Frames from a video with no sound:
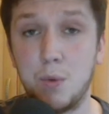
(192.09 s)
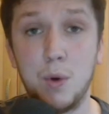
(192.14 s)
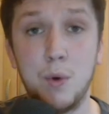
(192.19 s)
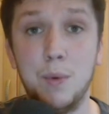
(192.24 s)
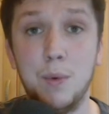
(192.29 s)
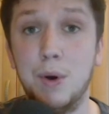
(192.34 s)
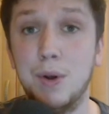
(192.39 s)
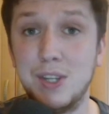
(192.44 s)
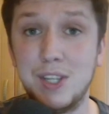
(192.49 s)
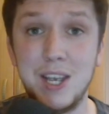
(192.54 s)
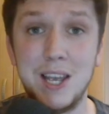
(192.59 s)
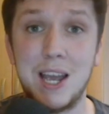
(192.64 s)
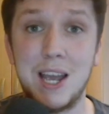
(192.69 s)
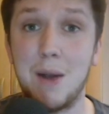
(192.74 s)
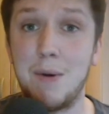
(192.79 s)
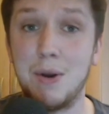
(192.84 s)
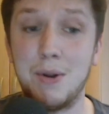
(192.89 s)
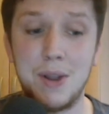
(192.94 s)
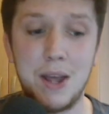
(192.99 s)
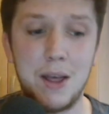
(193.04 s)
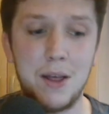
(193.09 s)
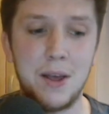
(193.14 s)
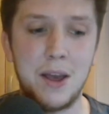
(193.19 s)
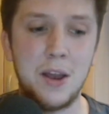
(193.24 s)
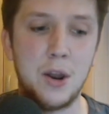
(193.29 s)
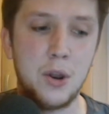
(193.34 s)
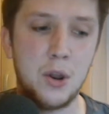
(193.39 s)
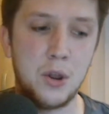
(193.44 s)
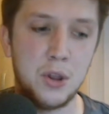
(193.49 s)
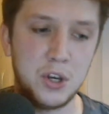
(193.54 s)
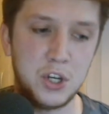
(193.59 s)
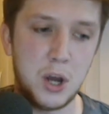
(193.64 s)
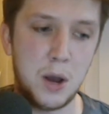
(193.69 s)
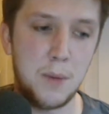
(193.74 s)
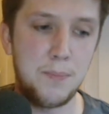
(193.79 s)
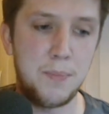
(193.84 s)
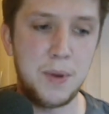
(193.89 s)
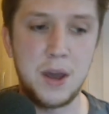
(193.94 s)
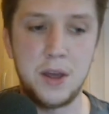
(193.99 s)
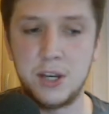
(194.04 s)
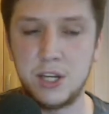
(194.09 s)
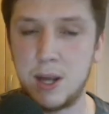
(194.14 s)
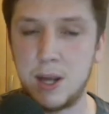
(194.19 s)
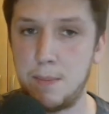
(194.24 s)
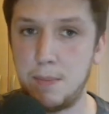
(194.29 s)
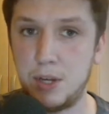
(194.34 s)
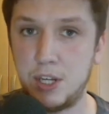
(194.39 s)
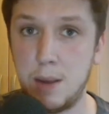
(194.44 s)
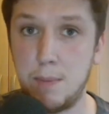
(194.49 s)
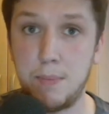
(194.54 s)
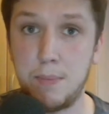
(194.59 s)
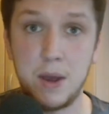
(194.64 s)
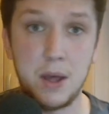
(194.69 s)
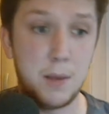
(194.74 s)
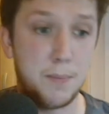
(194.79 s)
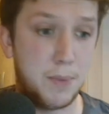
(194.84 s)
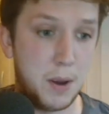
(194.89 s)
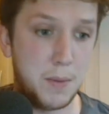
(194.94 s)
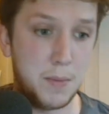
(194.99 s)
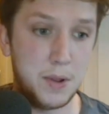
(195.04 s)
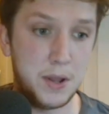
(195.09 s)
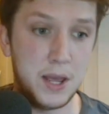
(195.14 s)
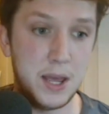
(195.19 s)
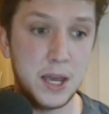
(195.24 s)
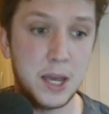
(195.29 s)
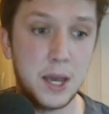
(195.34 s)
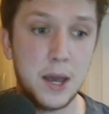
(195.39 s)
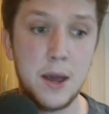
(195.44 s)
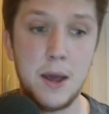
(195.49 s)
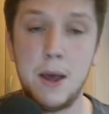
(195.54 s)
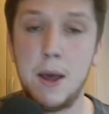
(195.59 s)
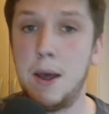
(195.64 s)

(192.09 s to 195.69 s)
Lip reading: We'll see Gary O'Neill in another job, be it the Championship, be it the Premier League.